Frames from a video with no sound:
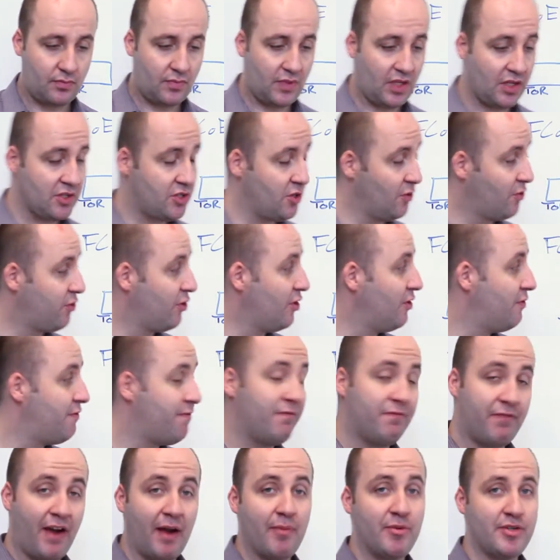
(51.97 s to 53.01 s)
So for
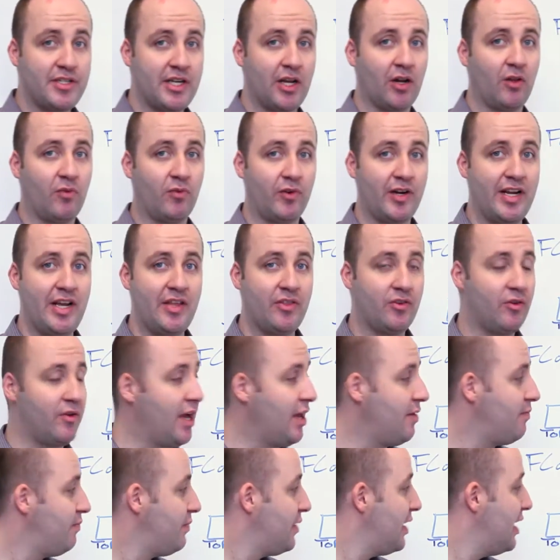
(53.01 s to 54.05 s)
fiber channel over
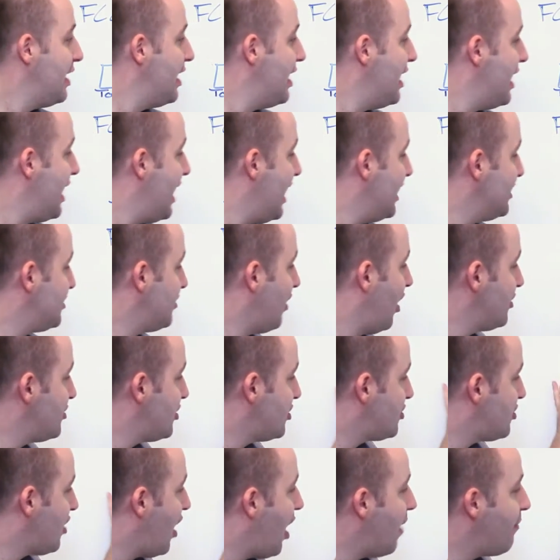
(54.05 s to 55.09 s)
Ethernet, as long as the
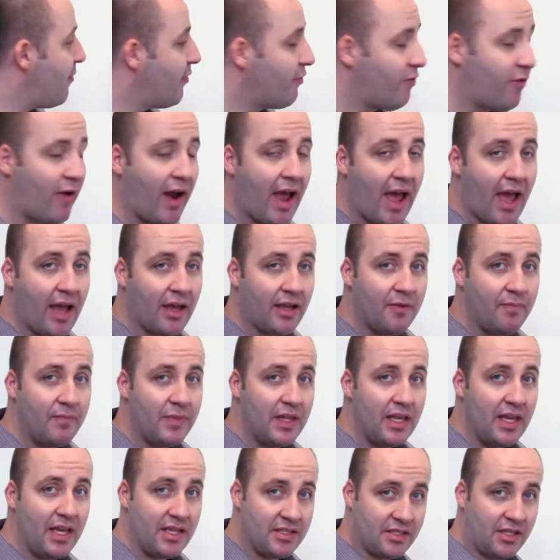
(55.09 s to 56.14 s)
top of rack
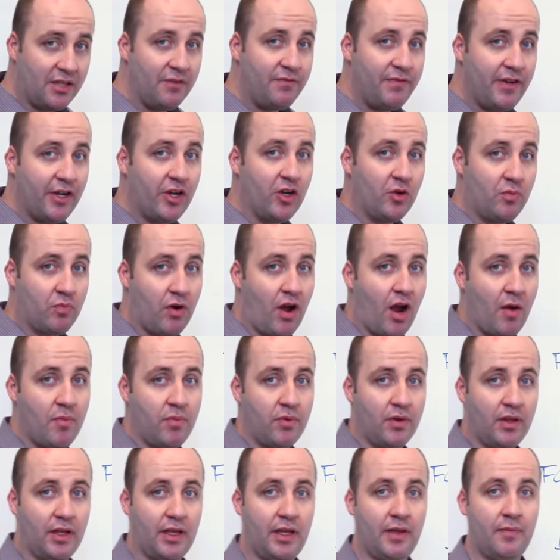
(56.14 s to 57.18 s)
is configured
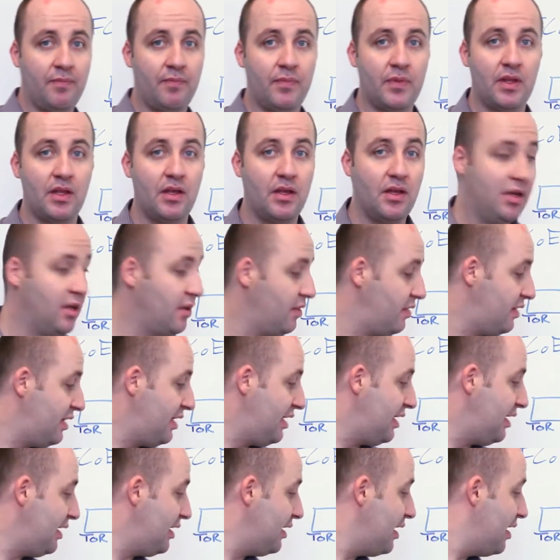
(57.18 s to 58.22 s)
properly,
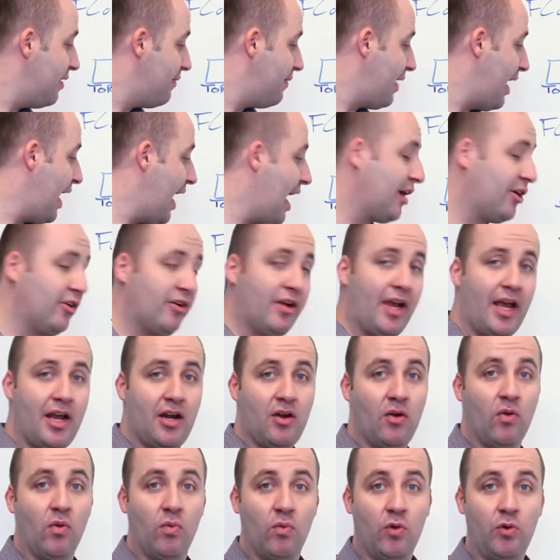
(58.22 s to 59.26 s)
the
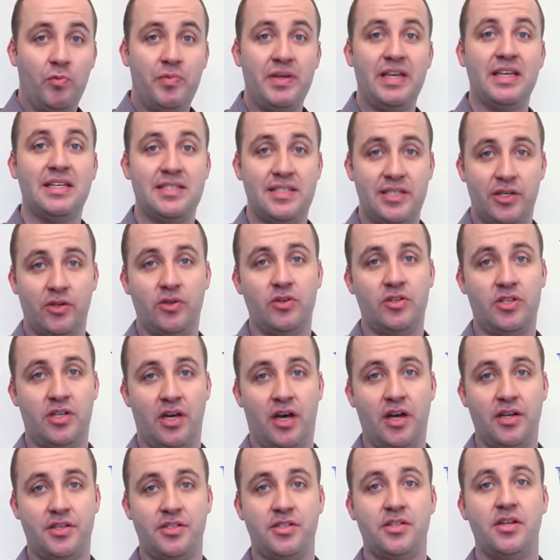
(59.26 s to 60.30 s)
aggregator will be a
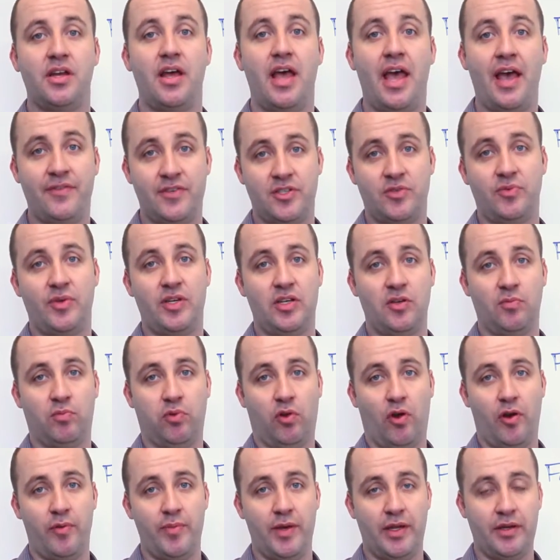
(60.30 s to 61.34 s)
zero-touch FCoE
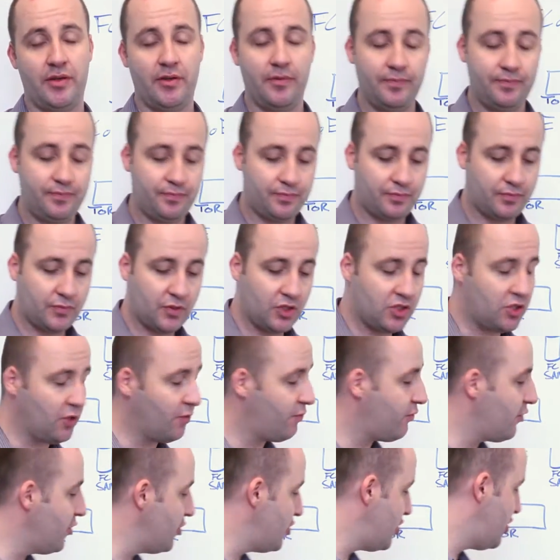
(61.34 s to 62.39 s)
deployment. So
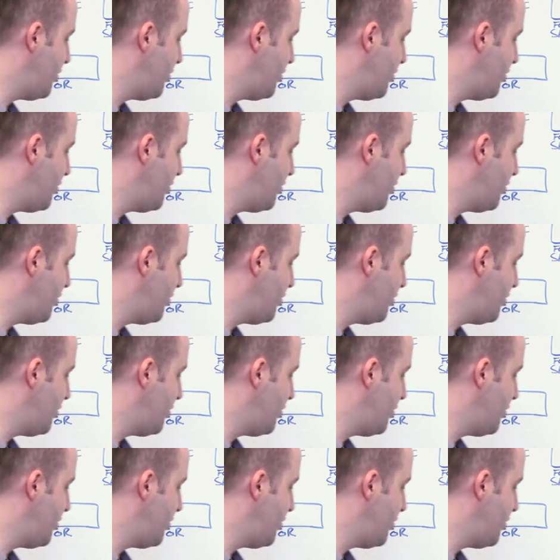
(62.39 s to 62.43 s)
first